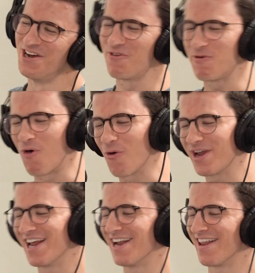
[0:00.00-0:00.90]
We won't
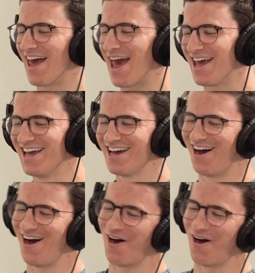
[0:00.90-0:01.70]
get into that.